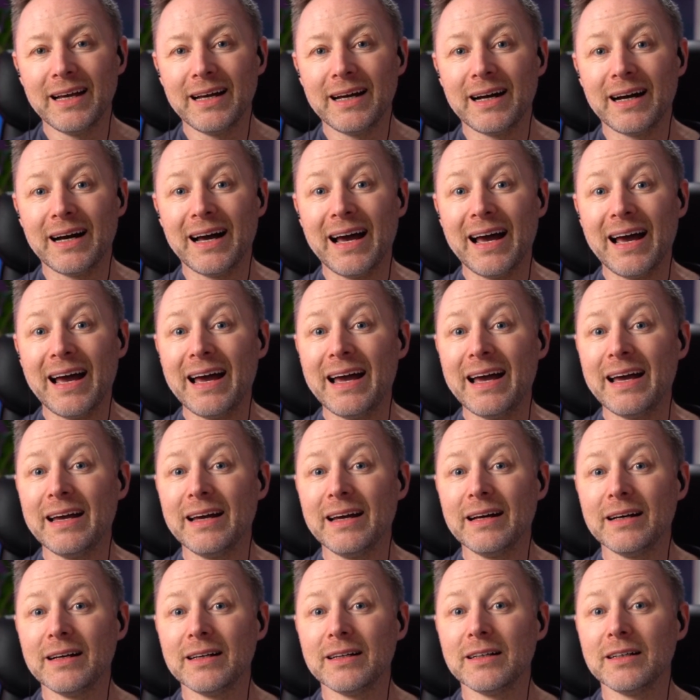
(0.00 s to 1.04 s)

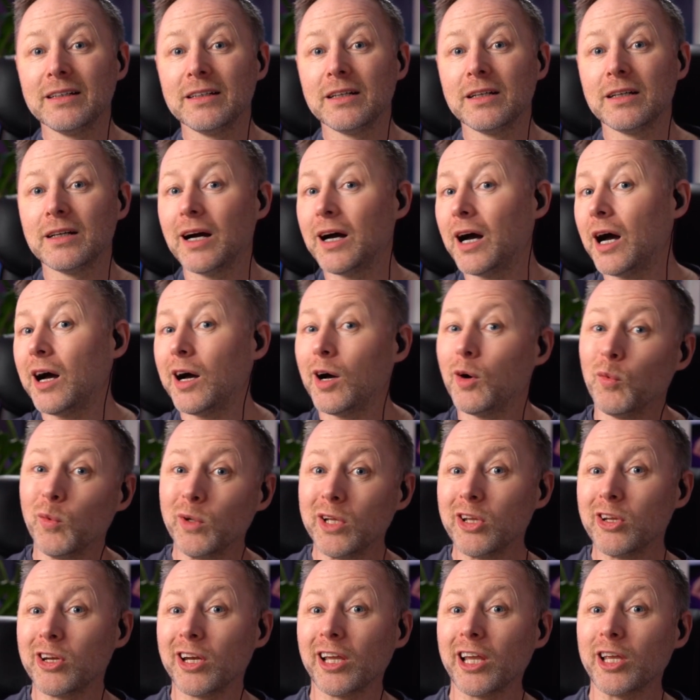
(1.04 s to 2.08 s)

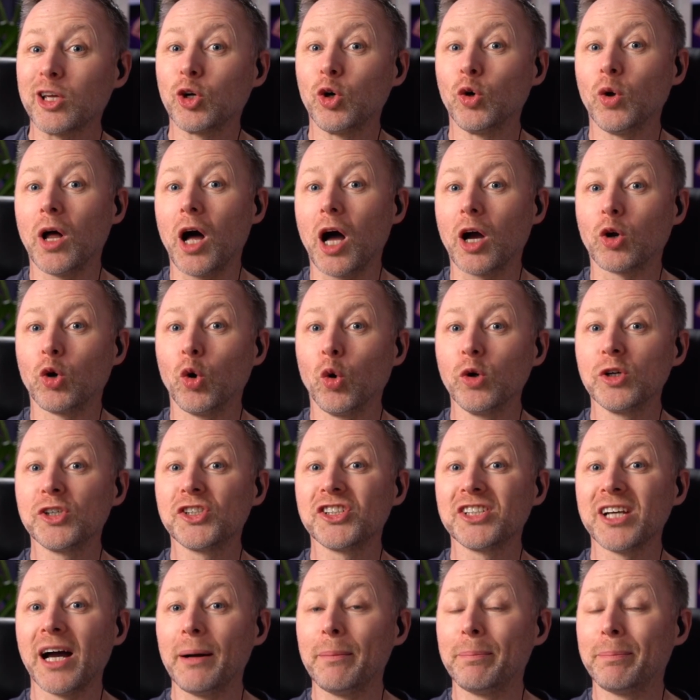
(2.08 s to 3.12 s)
Wouldn't really call it a ghost
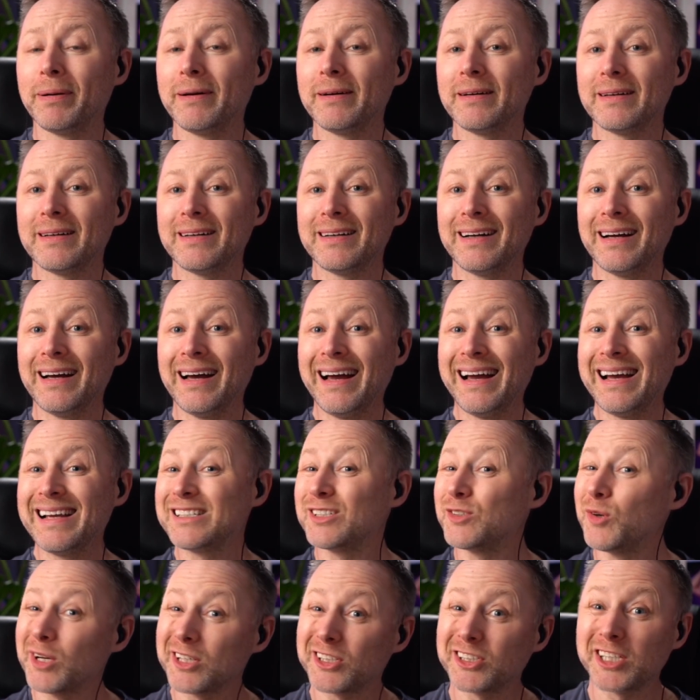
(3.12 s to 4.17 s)
ship. It's
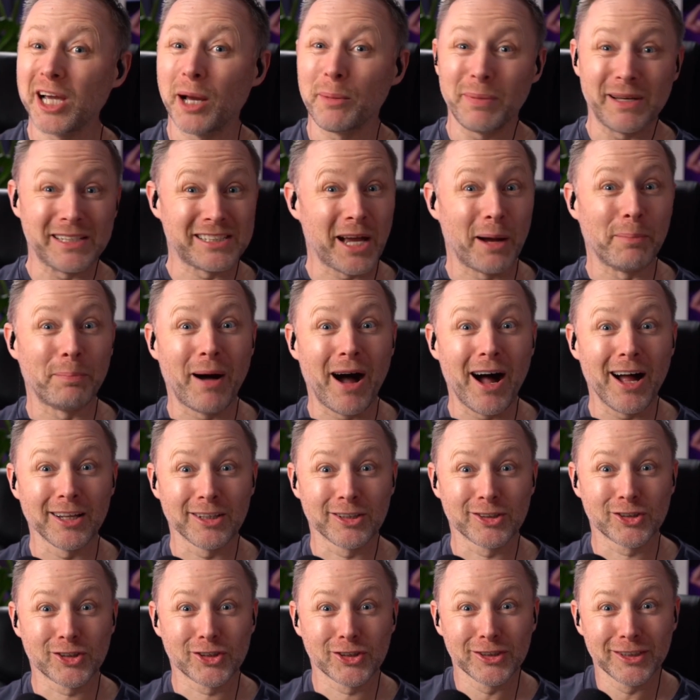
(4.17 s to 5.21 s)
not a ship, it's a
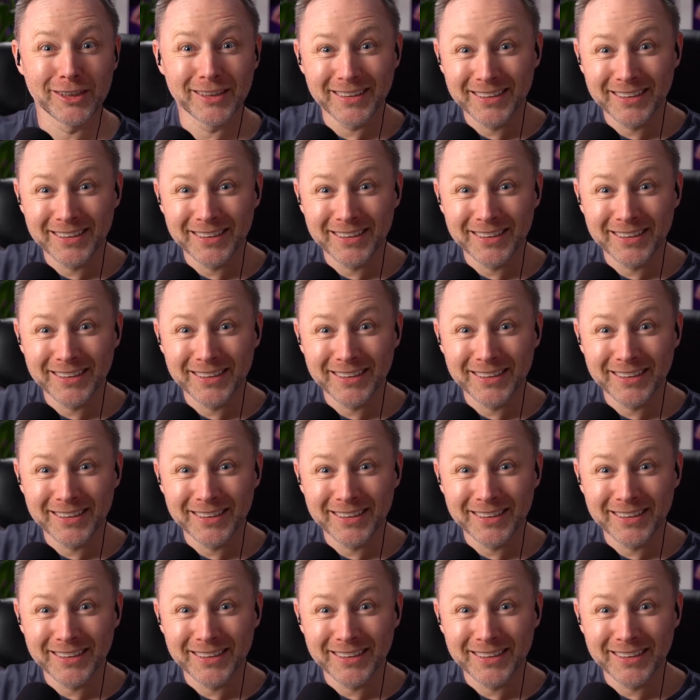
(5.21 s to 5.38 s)
barge.